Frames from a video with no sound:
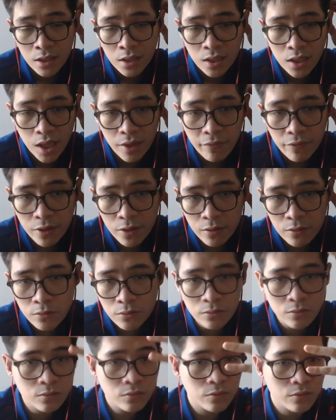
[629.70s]
If
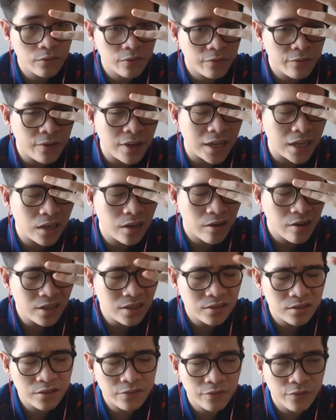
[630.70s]
you find it hard
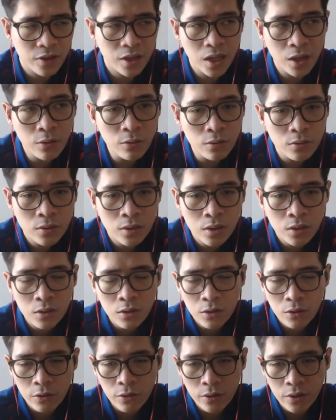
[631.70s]
to follow,
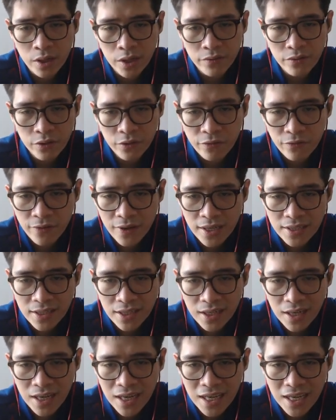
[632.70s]
or if you find that
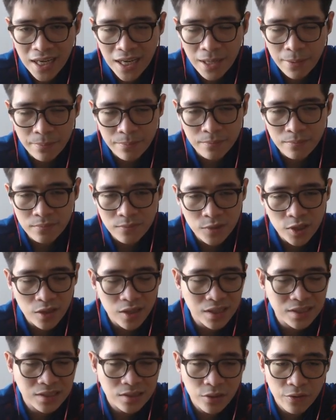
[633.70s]
I am
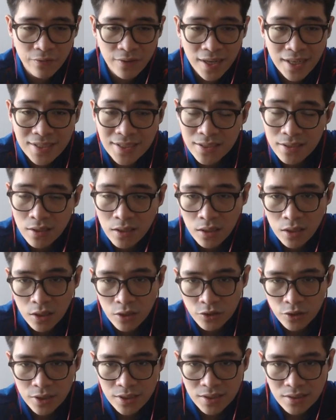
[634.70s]
talking so fast,
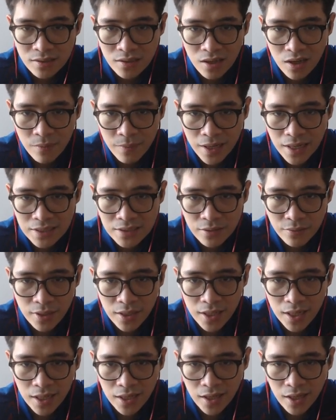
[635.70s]
just tell me so
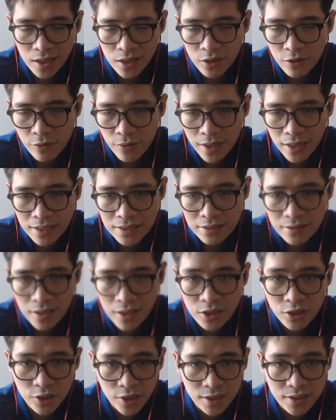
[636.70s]
that I can try to
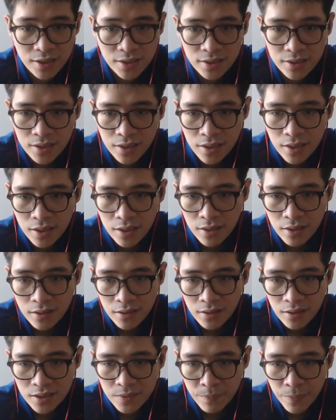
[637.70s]
adjust
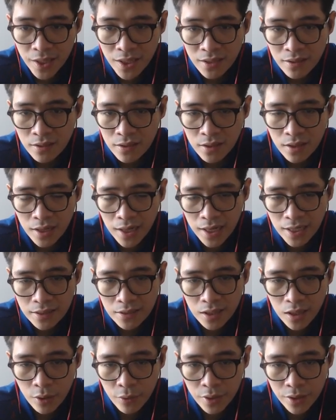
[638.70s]
the speed and
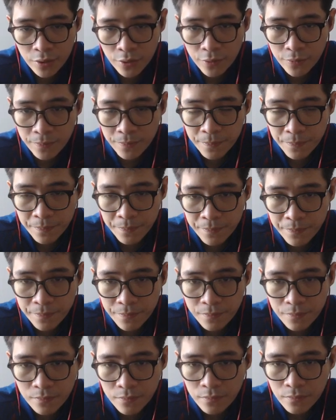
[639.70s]
the audio.
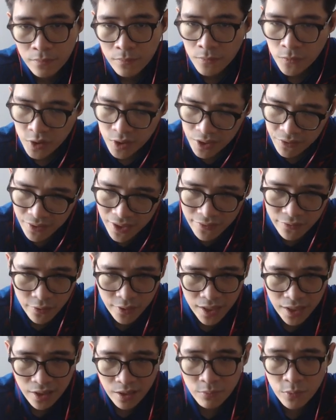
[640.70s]
d5,
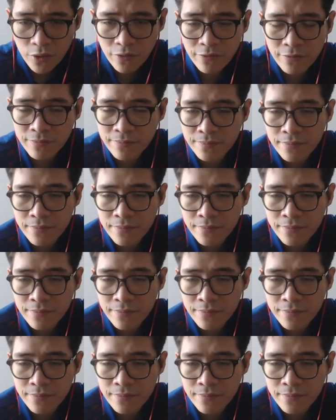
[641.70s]
okay, good move.